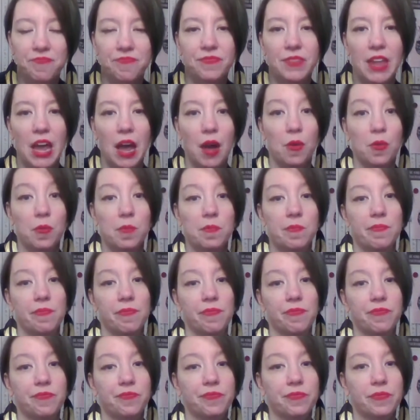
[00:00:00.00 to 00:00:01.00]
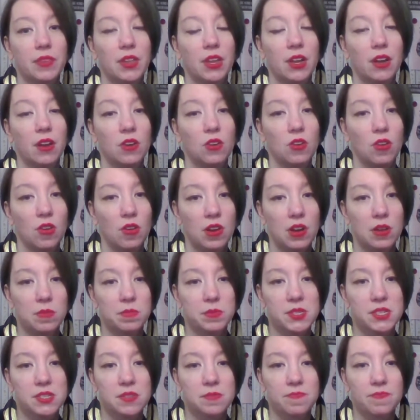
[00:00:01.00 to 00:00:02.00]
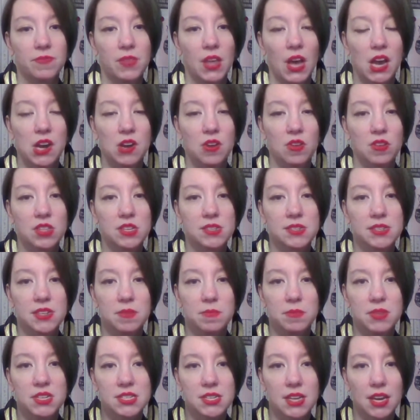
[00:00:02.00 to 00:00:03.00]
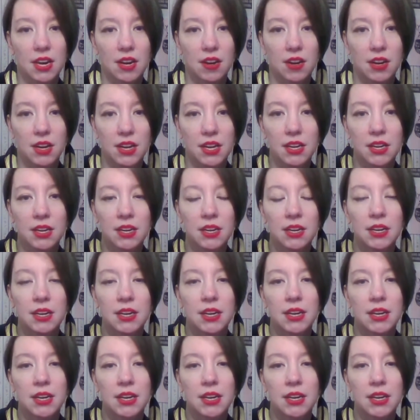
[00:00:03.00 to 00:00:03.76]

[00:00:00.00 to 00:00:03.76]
Now, grown-ups, I know this can be scary,